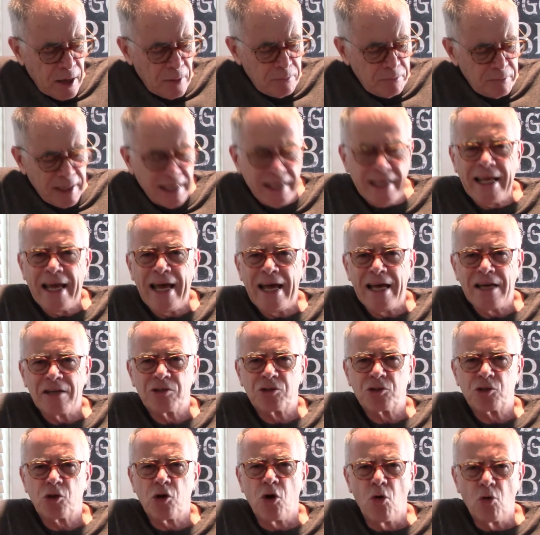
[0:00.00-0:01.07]
It
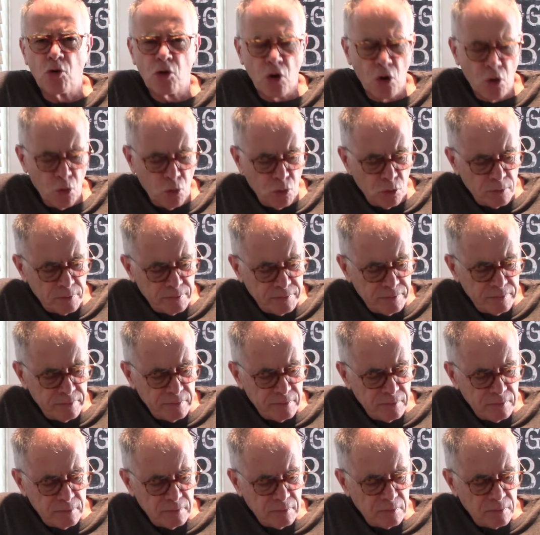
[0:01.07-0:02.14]
has cocoa,
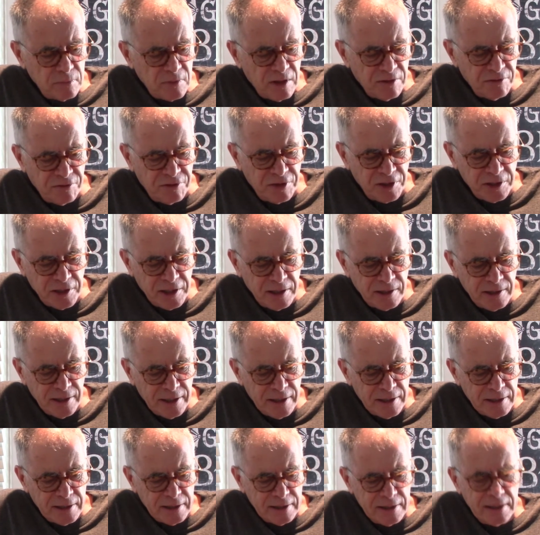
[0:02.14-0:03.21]

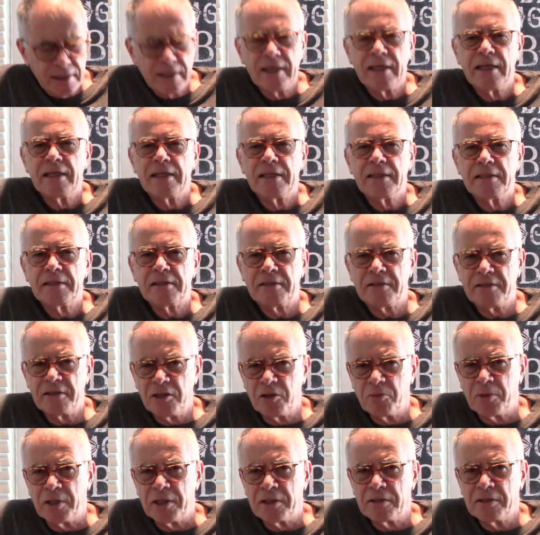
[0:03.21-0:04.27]
vanilla,
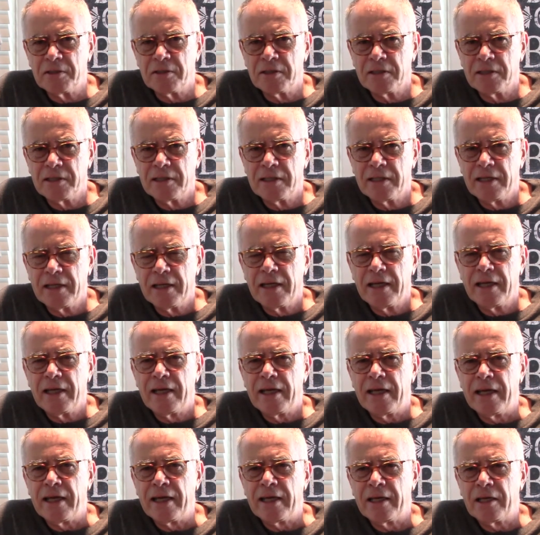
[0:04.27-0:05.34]
cinnamon,
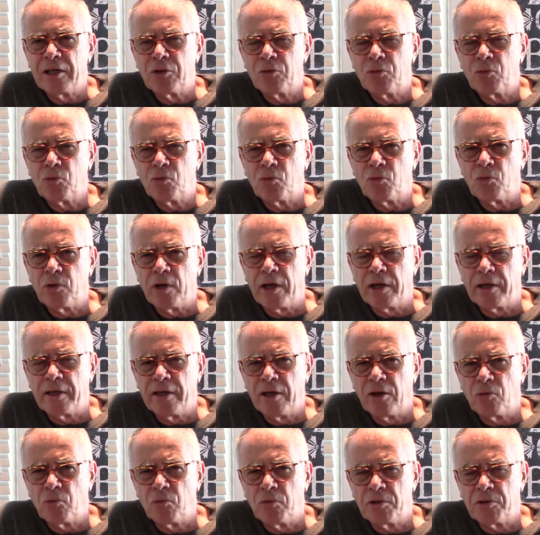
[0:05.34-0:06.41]
and
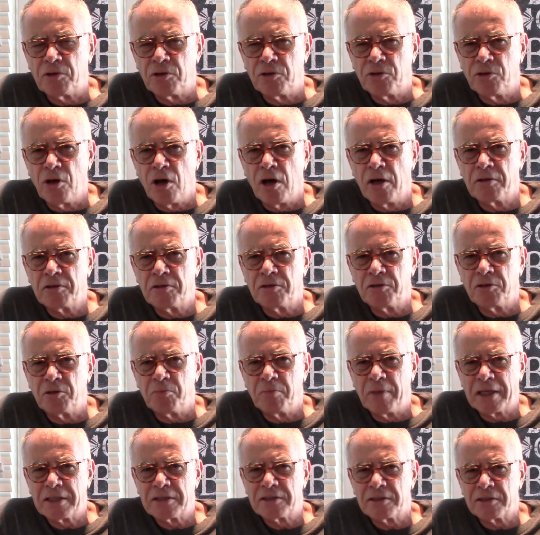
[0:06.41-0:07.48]
again, with a nod to the
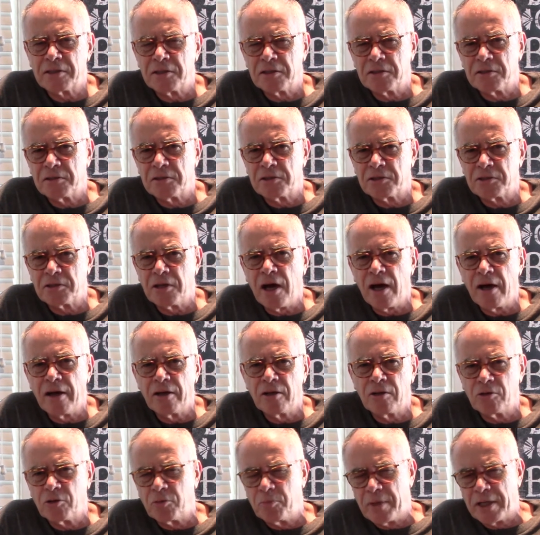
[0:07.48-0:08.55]
Mexican
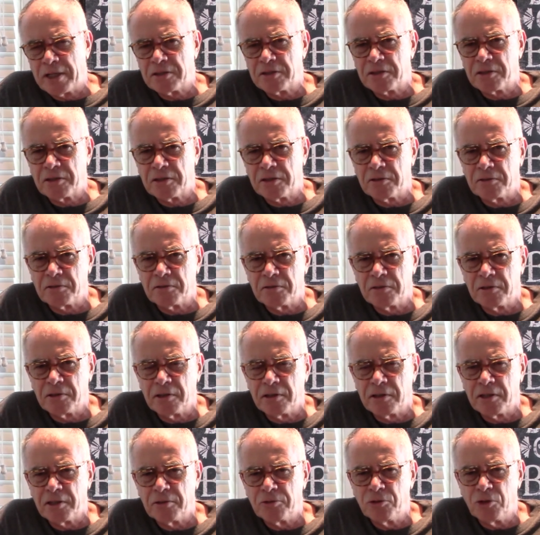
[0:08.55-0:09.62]
style or Mexican
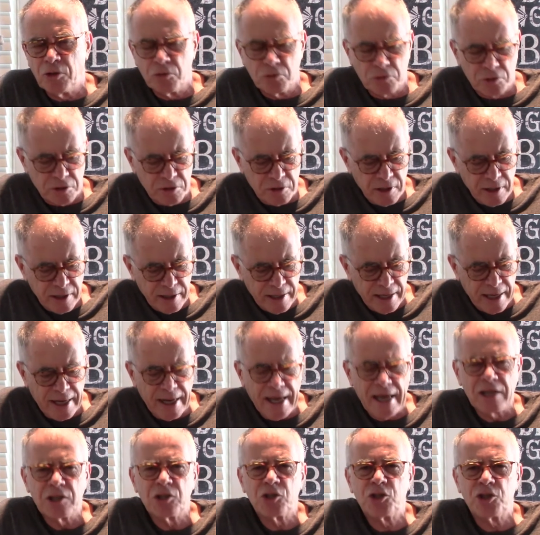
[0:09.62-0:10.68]
notes, it
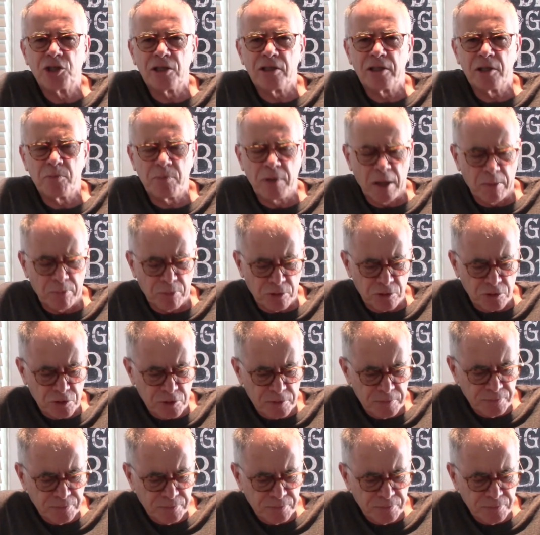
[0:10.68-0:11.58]
had chili peppers.